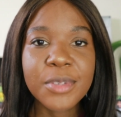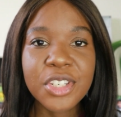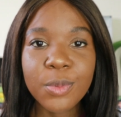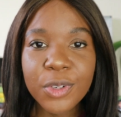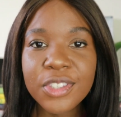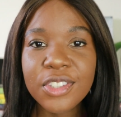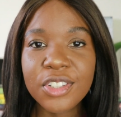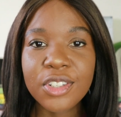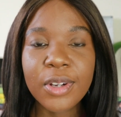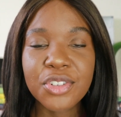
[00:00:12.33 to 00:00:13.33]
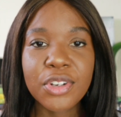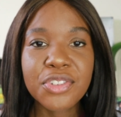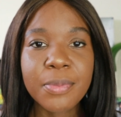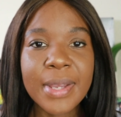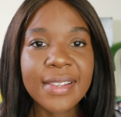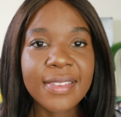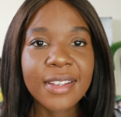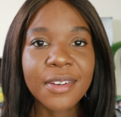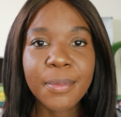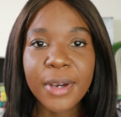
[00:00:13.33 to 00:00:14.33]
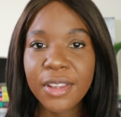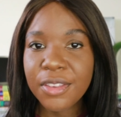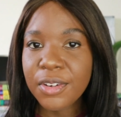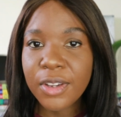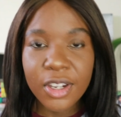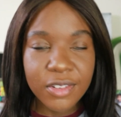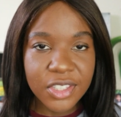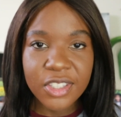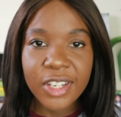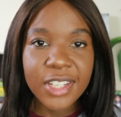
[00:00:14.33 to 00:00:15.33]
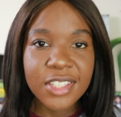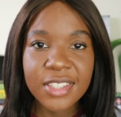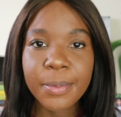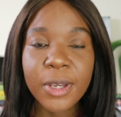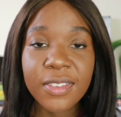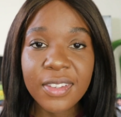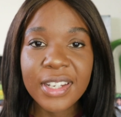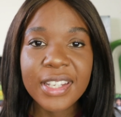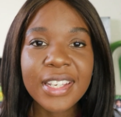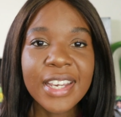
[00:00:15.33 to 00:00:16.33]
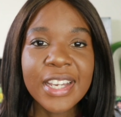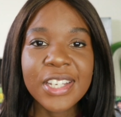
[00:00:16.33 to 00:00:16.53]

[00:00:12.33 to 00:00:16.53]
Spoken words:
She wants to do graduate entry medicine, but through her research, supposedly,